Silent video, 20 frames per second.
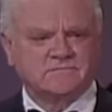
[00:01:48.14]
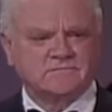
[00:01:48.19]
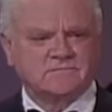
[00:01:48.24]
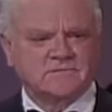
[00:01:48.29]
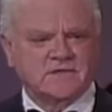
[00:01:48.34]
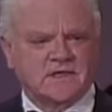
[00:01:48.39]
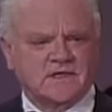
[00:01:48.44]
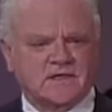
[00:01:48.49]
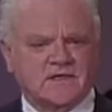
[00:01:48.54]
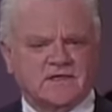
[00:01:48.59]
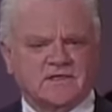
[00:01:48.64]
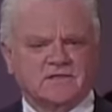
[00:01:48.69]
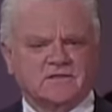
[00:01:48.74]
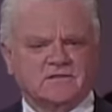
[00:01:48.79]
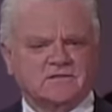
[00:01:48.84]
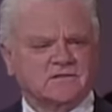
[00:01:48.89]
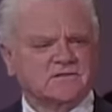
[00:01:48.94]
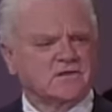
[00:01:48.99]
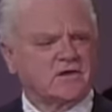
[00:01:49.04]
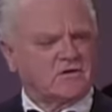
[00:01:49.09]
So
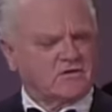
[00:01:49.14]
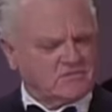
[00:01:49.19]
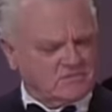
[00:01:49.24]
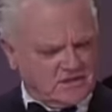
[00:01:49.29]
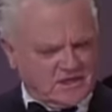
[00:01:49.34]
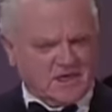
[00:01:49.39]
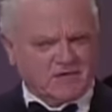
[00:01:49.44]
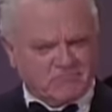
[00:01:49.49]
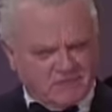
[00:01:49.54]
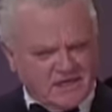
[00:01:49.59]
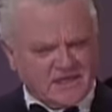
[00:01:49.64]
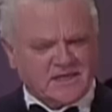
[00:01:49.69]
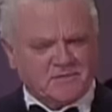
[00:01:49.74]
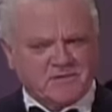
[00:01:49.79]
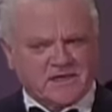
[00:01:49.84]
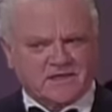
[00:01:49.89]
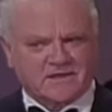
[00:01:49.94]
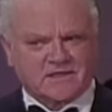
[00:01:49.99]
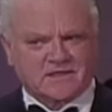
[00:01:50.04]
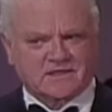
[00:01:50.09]
I really
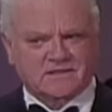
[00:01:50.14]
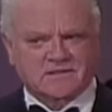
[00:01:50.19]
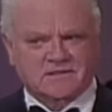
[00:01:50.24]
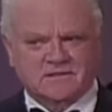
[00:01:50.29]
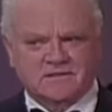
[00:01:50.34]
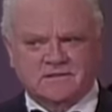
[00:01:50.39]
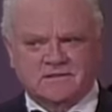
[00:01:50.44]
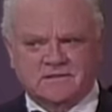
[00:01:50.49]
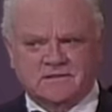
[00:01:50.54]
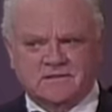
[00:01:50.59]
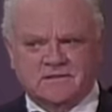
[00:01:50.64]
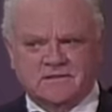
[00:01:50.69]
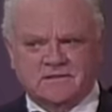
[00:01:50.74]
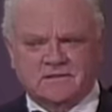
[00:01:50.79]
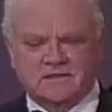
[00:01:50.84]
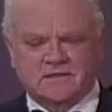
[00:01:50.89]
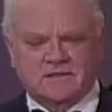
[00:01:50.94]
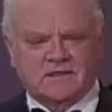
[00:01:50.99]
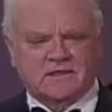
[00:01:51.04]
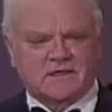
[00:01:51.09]
mean
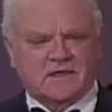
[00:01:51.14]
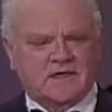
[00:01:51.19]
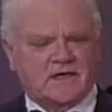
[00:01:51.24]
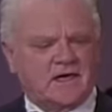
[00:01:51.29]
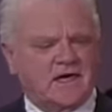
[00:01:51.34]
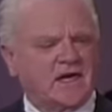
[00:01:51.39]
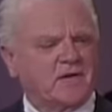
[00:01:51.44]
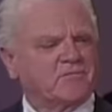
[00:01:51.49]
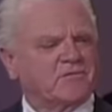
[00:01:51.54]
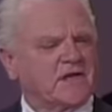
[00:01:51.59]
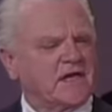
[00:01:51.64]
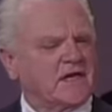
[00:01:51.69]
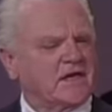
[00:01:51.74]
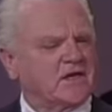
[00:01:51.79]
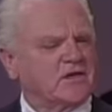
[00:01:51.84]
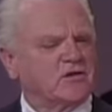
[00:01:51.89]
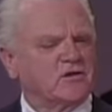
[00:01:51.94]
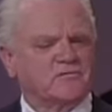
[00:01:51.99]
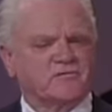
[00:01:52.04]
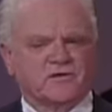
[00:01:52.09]
this. I'm
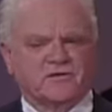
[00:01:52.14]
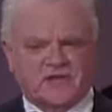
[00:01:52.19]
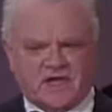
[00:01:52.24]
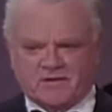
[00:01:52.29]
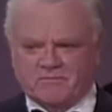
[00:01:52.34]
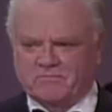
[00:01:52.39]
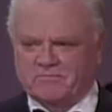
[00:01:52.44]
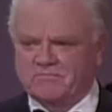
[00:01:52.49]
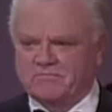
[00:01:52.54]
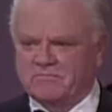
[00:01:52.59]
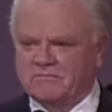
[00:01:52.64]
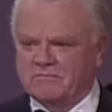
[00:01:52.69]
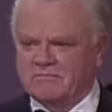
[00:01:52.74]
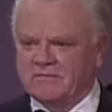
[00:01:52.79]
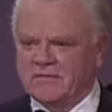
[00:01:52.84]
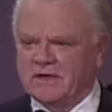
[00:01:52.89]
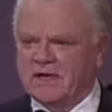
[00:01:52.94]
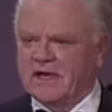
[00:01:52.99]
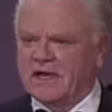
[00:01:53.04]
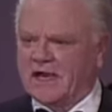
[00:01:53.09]
thanking you for them
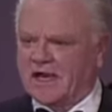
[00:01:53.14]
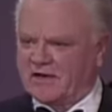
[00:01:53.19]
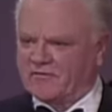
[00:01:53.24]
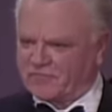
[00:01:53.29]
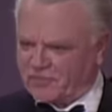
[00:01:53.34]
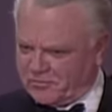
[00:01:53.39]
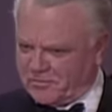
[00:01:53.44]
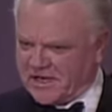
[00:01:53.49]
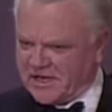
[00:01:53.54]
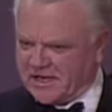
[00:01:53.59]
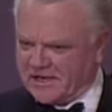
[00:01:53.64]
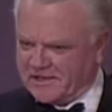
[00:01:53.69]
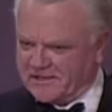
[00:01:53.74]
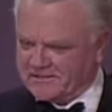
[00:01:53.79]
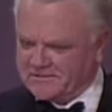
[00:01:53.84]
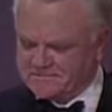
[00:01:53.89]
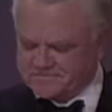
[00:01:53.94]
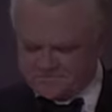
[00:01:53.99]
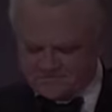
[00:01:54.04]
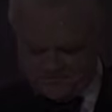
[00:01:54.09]
and for me.
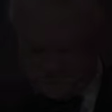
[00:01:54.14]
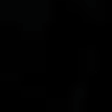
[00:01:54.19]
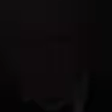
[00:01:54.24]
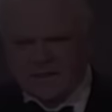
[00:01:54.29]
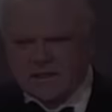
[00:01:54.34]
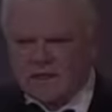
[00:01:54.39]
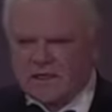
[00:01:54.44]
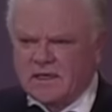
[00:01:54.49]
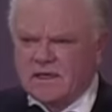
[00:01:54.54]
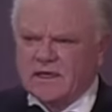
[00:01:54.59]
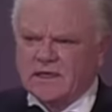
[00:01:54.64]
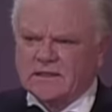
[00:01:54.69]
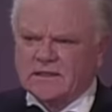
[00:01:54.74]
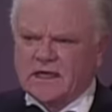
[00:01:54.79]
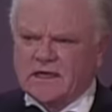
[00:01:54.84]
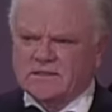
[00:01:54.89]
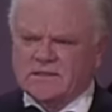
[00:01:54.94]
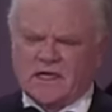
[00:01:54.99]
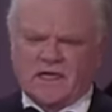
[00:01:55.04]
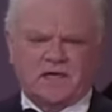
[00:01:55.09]
Art
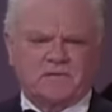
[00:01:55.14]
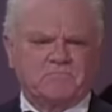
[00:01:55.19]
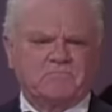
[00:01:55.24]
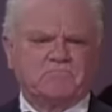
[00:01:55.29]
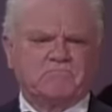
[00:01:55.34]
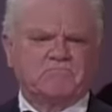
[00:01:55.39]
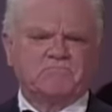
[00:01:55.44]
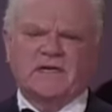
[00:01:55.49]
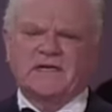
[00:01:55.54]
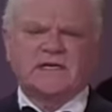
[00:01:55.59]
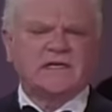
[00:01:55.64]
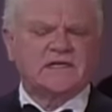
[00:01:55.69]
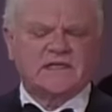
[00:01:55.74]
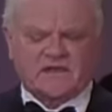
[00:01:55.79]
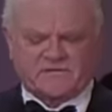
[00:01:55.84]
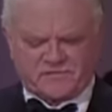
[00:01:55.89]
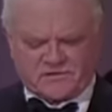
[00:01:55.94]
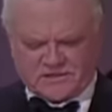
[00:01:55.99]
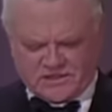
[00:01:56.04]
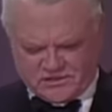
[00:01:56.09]
has had many
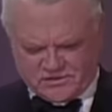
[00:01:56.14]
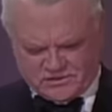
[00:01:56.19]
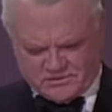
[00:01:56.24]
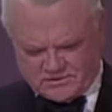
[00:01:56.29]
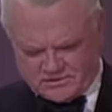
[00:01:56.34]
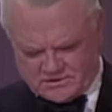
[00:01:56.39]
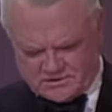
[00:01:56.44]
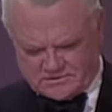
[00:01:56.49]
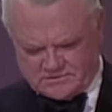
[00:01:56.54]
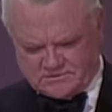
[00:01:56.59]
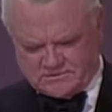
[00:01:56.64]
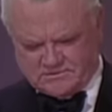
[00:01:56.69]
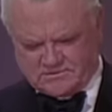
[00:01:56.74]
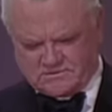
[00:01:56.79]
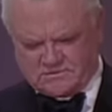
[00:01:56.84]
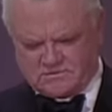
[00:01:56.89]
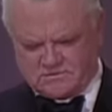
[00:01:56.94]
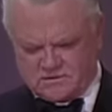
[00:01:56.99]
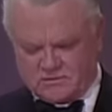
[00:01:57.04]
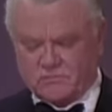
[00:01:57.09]
definitions.
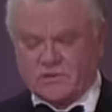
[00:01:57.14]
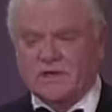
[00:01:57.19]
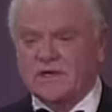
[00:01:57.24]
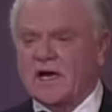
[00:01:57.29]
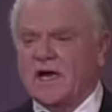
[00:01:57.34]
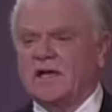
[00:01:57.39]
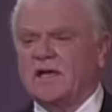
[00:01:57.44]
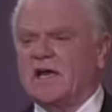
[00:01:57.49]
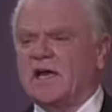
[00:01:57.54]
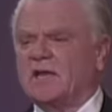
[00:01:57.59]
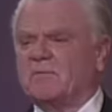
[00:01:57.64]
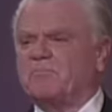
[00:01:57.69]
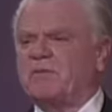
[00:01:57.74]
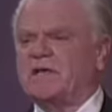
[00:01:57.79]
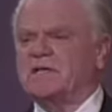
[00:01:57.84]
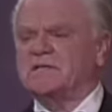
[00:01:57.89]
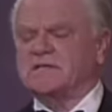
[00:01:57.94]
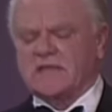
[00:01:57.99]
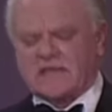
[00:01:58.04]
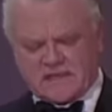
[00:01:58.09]
The one I like
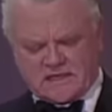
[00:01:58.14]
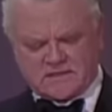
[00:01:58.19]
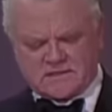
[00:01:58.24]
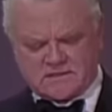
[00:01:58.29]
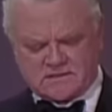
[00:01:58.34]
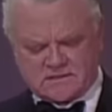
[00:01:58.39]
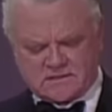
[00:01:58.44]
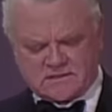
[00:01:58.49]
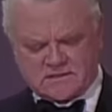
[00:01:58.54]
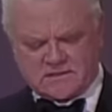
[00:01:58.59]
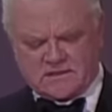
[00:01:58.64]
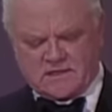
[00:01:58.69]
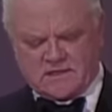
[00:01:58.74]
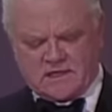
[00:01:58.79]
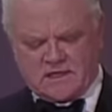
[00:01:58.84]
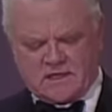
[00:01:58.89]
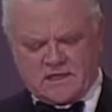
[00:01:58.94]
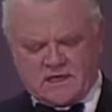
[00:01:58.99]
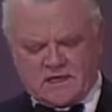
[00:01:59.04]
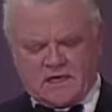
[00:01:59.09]
best is
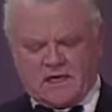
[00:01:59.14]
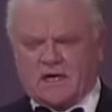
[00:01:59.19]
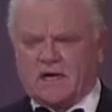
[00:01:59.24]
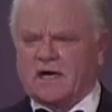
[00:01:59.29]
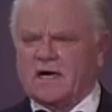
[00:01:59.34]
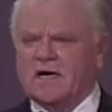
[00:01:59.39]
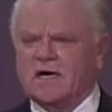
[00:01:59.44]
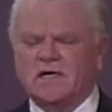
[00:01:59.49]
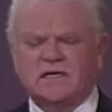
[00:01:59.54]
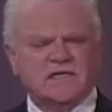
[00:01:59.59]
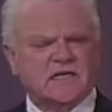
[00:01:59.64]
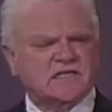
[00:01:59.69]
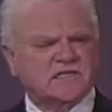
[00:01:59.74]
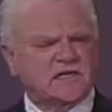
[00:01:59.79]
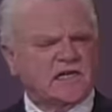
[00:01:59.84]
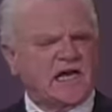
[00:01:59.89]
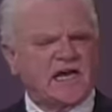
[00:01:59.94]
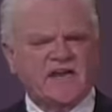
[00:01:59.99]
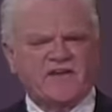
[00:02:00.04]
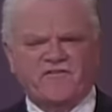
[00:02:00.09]
art is
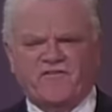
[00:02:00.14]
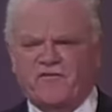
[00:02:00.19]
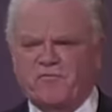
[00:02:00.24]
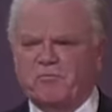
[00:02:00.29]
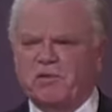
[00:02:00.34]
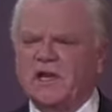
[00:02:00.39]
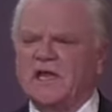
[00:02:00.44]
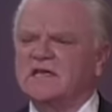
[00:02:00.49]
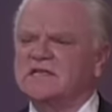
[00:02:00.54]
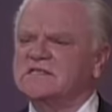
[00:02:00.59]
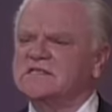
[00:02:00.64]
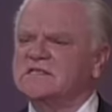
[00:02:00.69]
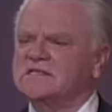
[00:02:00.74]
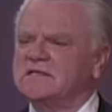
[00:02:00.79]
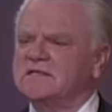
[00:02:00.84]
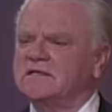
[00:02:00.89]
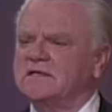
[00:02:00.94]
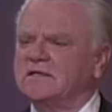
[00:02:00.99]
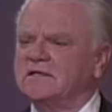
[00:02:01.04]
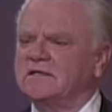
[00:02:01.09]
life
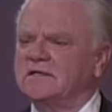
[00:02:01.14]
plus,